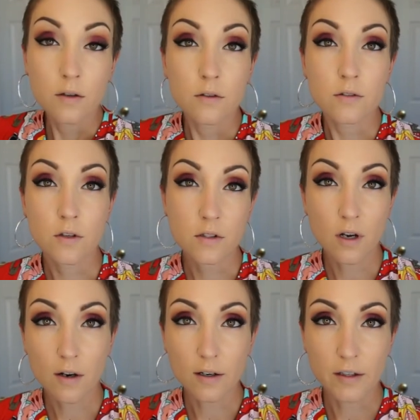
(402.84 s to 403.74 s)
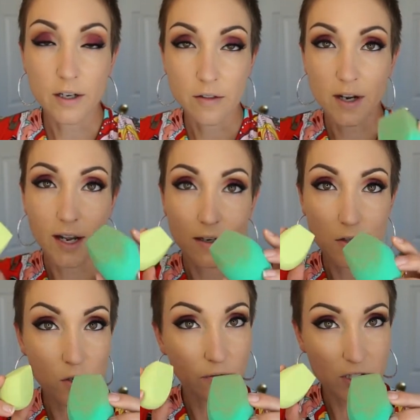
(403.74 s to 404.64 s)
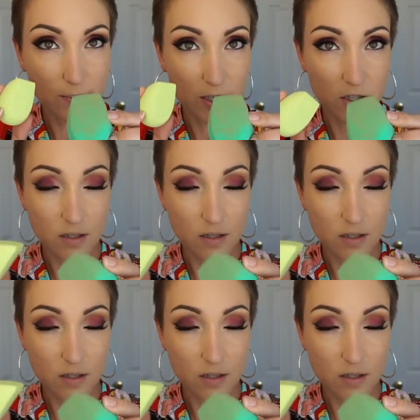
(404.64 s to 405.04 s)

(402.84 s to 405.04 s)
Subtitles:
So you saw earlier that I had two different sponges.